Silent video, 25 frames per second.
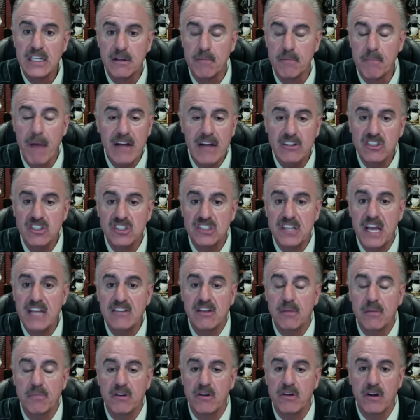The male just
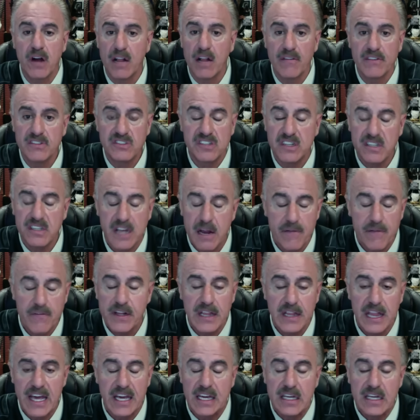stays up there, and all of a sudden, every